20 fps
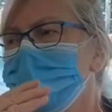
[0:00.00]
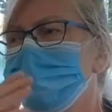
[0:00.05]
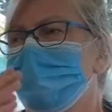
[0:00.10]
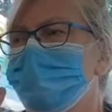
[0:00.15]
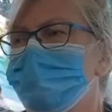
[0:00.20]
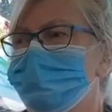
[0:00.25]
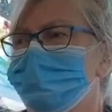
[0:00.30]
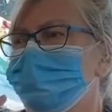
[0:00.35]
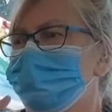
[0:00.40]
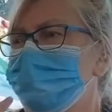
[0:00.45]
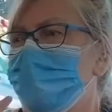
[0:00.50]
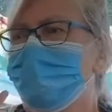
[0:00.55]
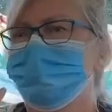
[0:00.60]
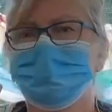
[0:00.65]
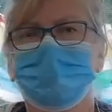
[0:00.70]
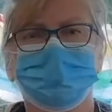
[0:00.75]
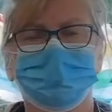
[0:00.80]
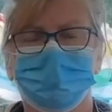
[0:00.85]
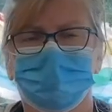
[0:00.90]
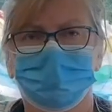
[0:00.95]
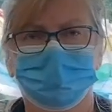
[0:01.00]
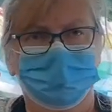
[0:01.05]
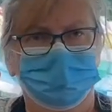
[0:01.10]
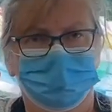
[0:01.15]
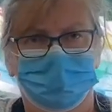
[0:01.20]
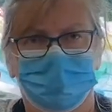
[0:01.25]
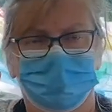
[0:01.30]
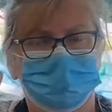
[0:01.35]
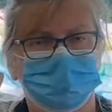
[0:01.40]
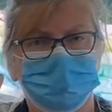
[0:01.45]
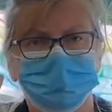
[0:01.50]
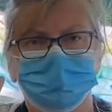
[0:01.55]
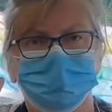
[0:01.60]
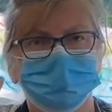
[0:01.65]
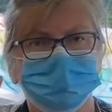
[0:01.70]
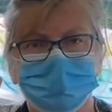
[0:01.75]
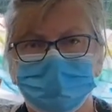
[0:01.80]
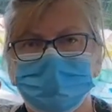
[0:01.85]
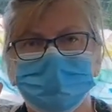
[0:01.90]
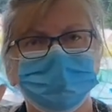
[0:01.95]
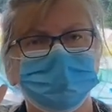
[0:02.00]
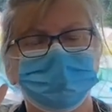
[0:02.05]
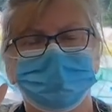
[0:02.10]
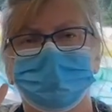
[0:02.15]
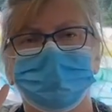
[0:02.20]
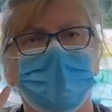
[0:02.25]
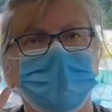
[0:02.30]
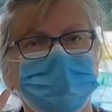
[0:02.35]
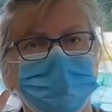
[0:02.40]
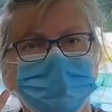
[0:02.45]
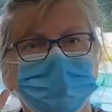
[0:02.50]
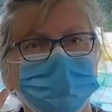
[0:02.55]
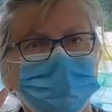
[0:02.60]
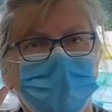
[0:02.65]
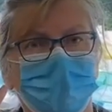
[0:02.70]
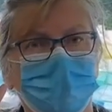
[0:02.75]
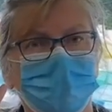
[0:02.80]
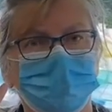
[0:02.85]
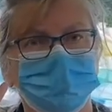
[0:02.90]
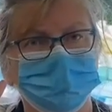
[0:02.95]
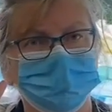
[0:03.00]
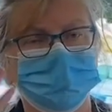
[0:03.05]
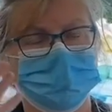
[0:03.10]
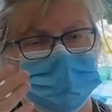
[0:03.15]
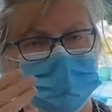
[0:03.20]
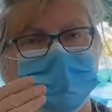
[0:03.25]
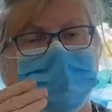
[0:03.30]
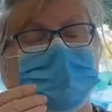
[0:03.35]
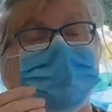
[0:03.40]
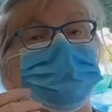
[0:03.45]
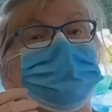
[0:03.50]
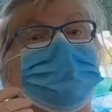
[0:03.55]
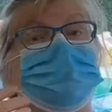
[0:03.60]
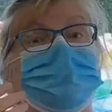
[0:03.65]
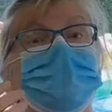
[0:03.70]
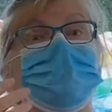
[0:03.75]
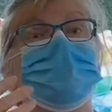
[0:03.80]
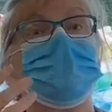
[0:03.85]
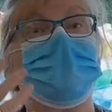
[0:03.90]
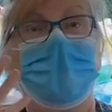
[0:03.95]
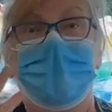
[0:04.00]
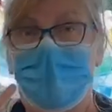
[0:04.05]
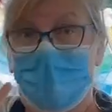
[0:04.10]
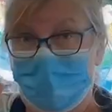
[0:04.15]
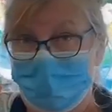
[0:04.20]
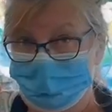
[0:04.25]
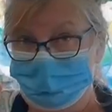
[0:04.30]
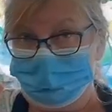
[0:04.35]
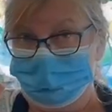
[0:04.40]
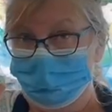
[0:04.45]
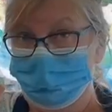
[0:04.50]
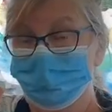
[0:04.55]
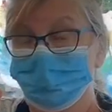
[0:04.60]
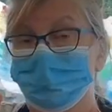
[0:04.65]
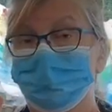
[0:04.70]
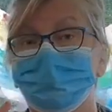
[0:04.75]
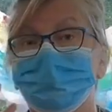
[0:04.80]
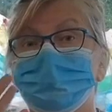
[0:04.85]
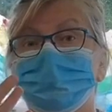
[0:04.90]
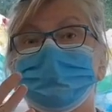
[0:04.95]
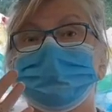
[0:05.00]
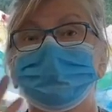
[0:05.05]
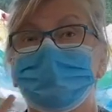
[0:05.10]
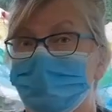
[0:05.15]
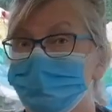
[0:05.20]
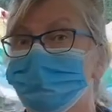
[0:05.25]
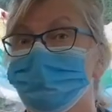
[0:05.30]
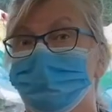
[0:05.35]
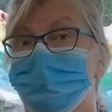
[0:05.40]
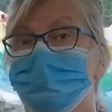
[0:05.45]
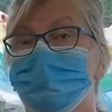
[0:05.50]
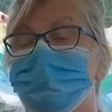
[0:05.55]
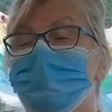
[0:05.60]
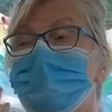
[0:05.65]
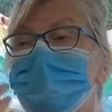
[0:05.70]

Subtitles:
But it's not like where people live. It's not a, you know, it's a very active center.